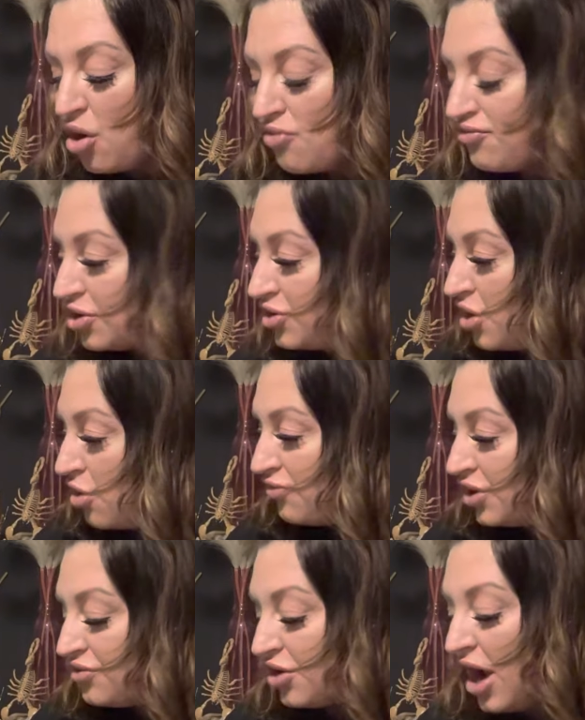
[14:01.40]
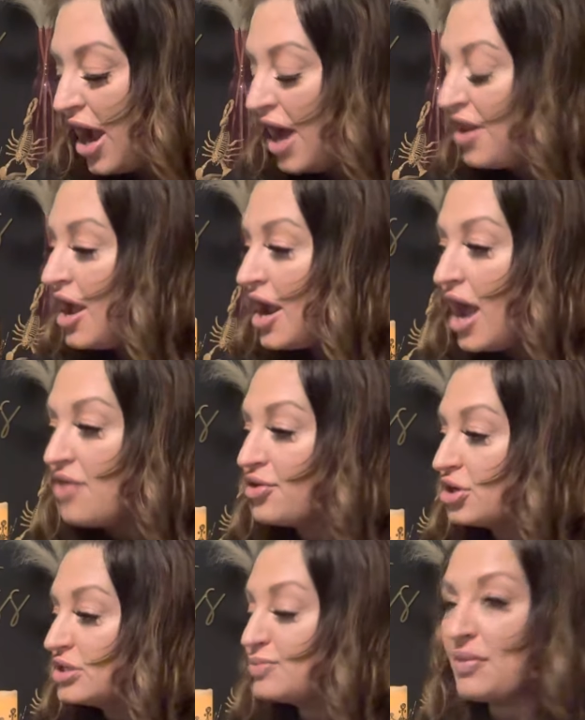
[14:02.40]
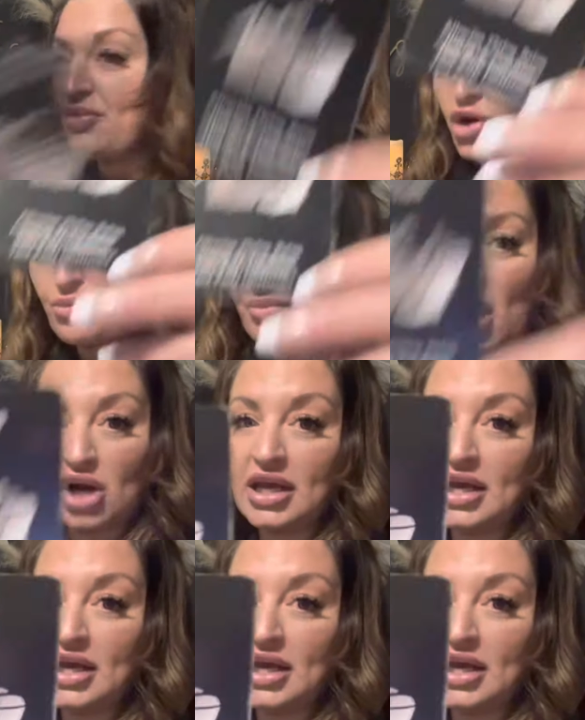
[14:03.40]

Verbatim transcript: over and over in their head. And there's been third party